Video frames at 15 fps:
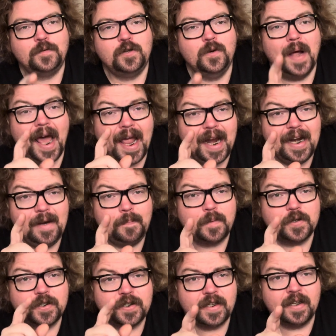to
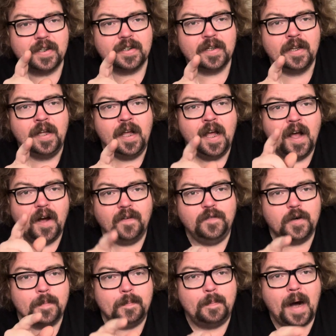80% of
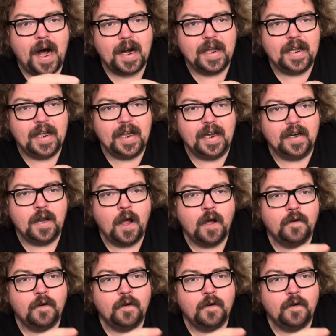your body heat